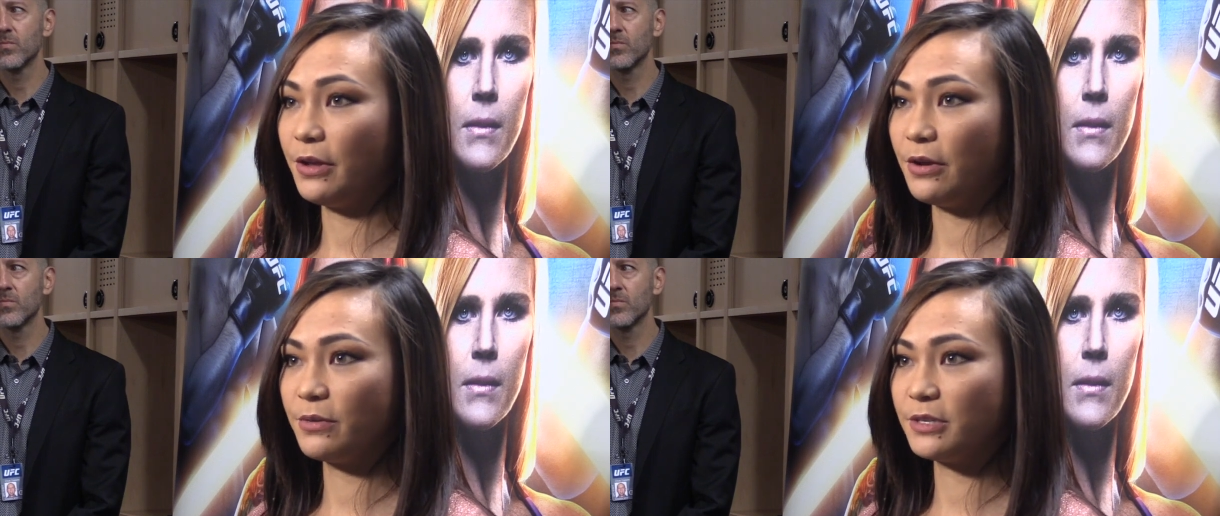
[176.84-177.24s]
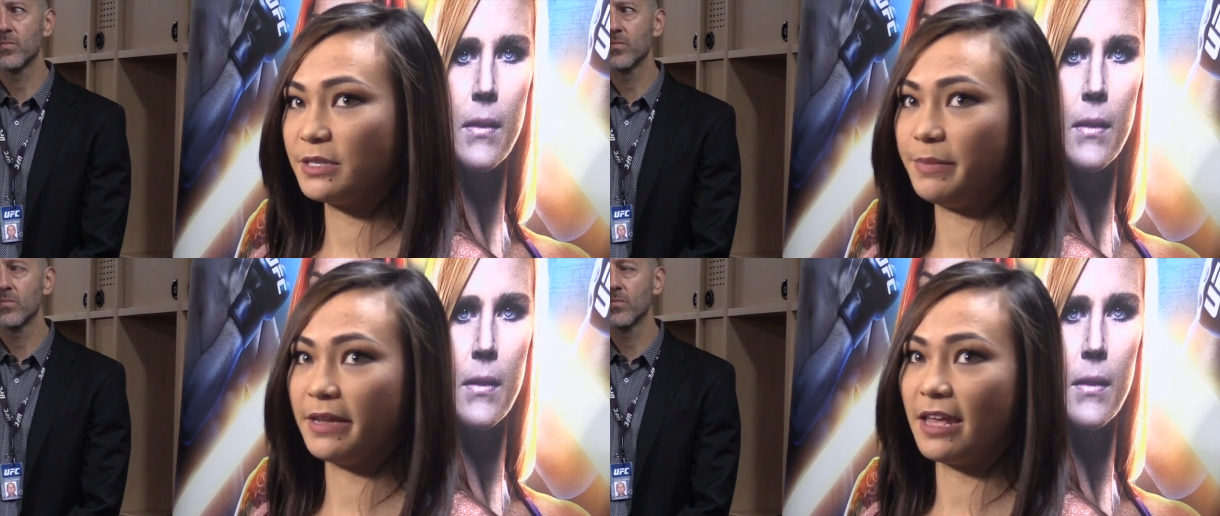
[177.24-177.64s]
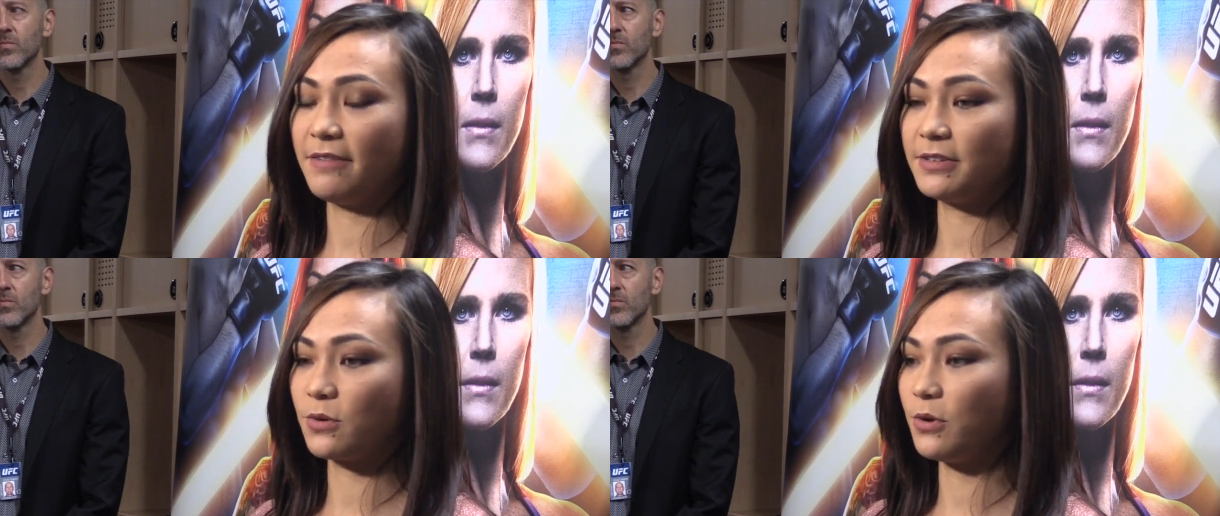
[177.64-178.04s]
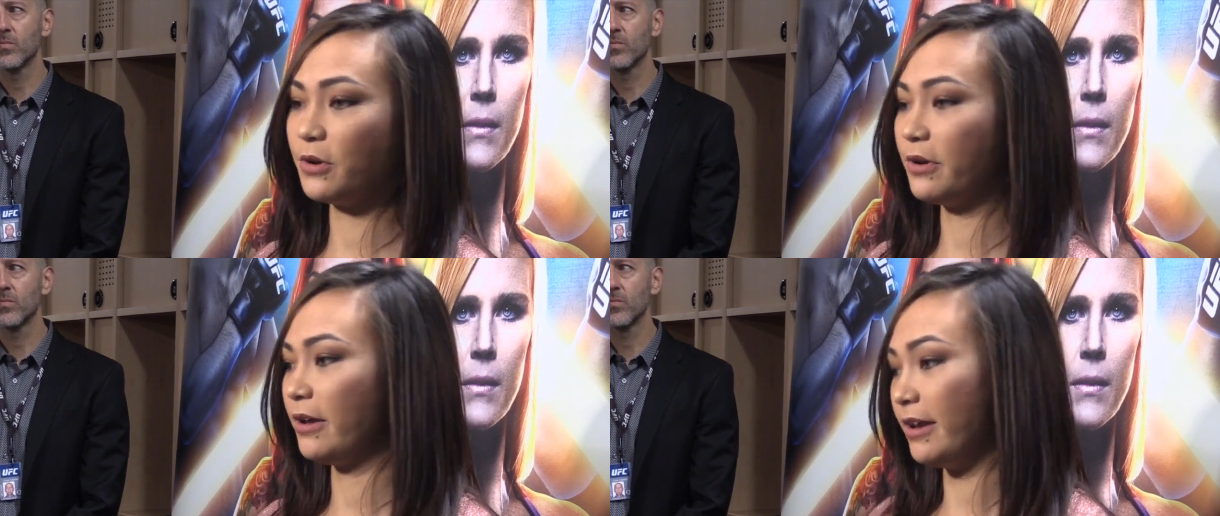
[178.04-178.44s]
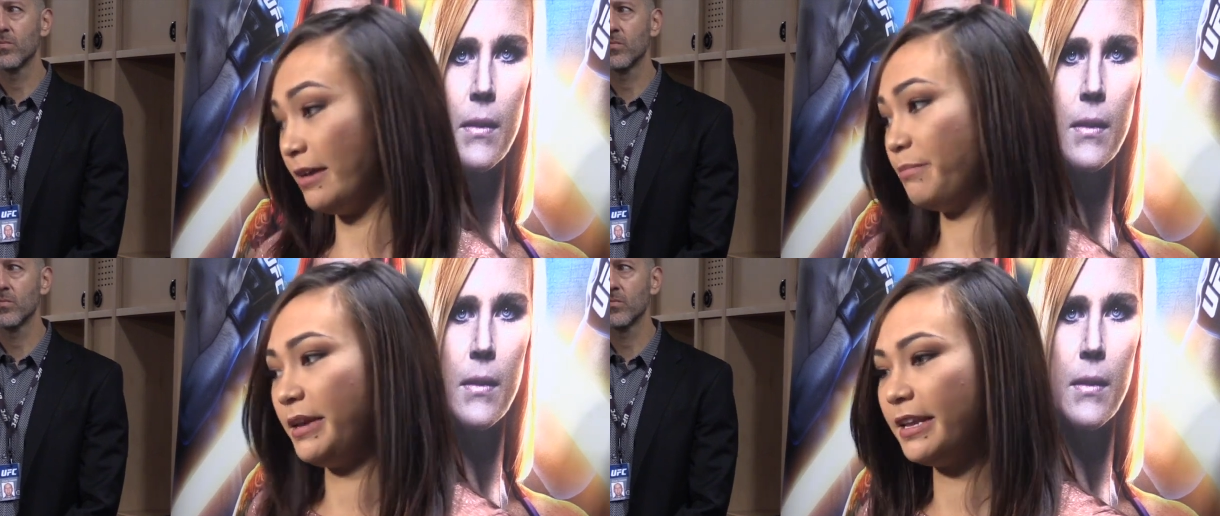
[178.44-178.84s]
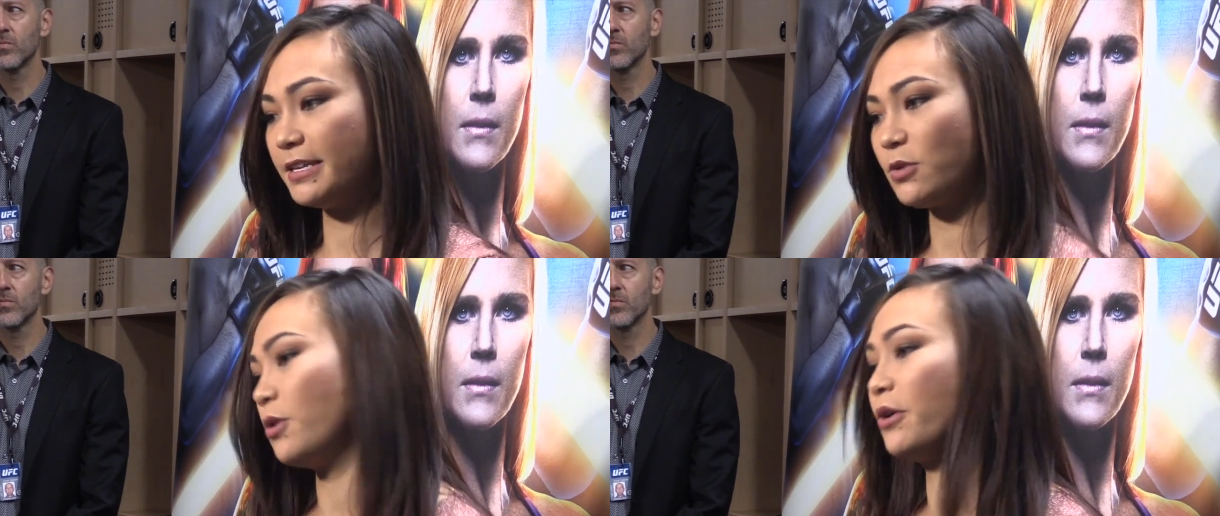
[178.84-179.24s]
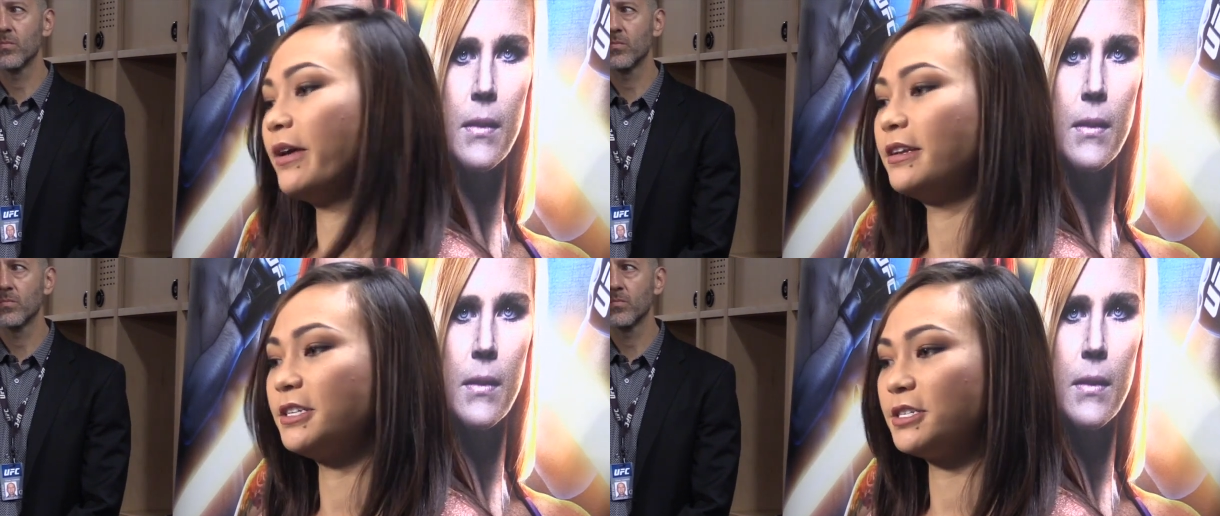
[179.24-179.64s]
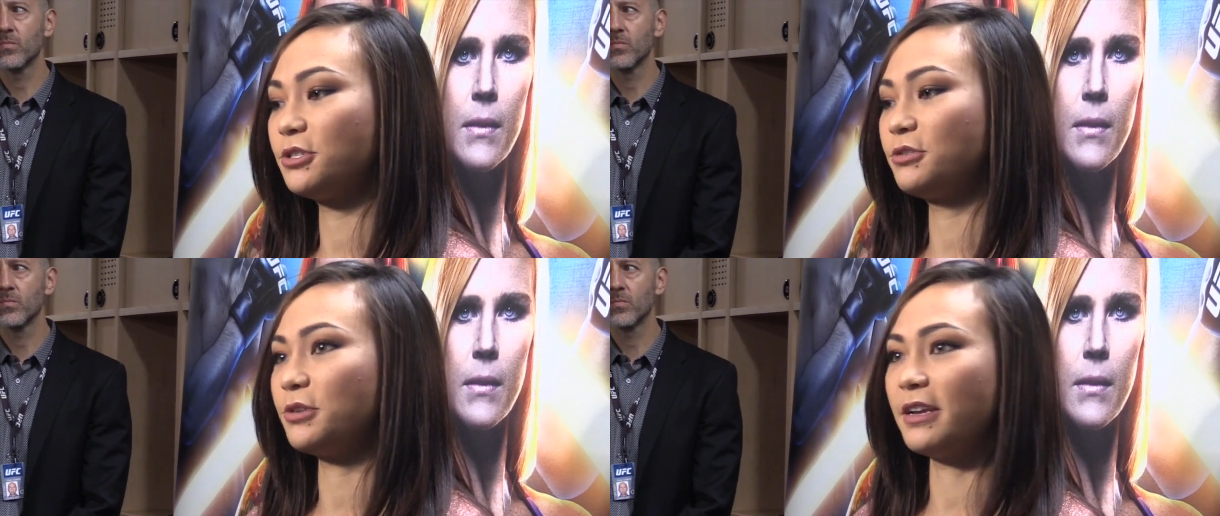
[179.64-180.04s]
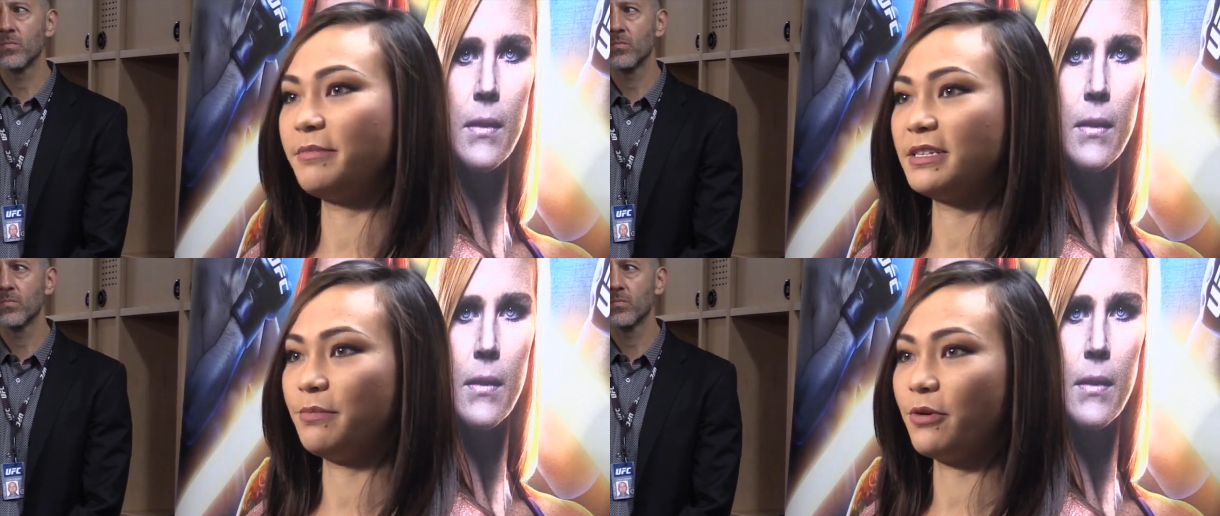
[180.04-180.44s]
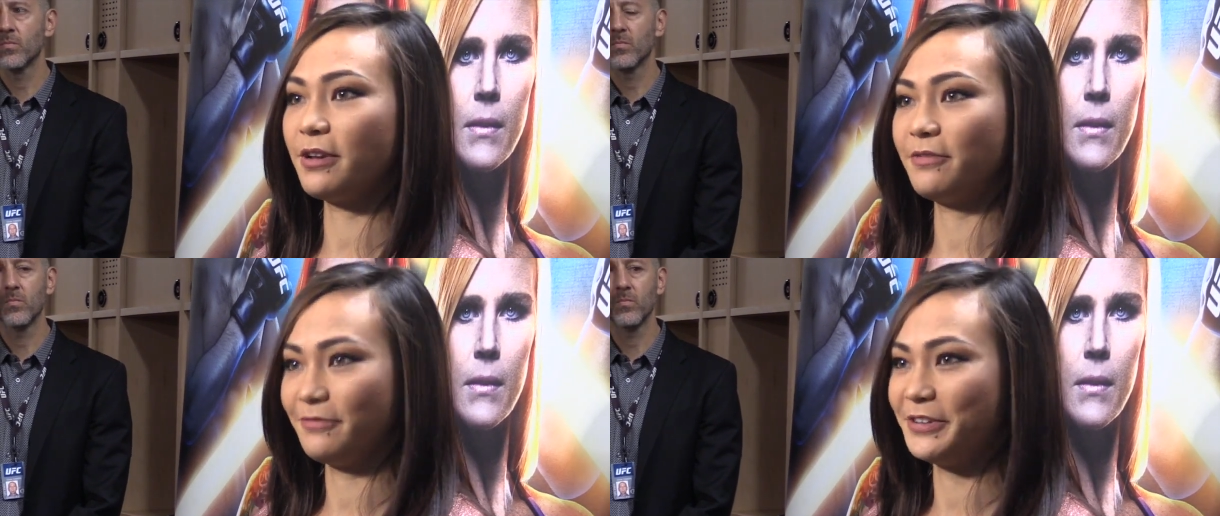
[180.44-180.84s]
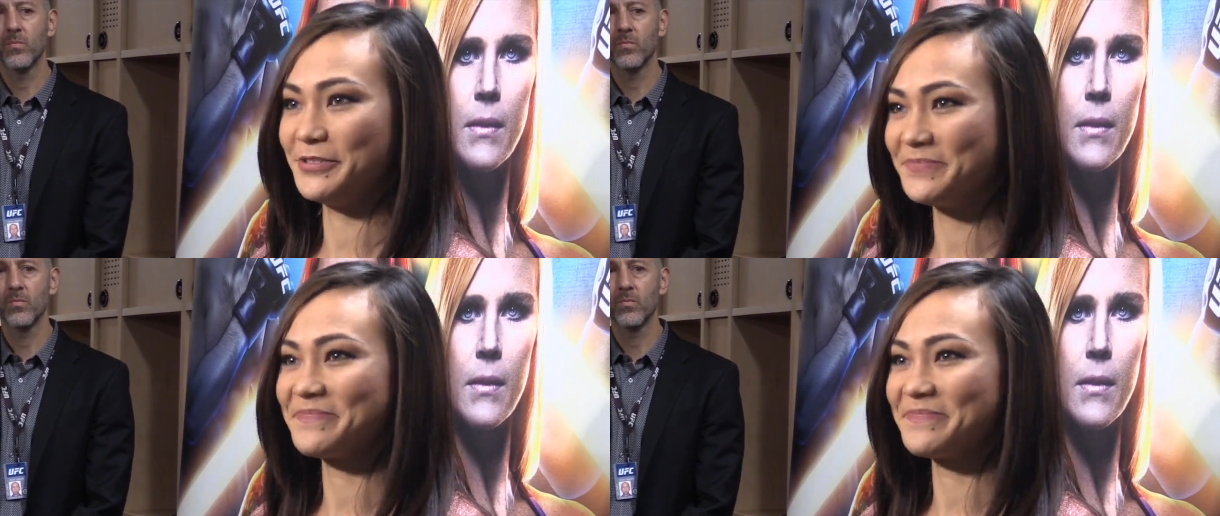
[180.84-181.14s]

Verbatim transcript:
Speaker 1: no, we're just being ahead of his corner, eh, being in his corner, and just trying to be supportive. You know.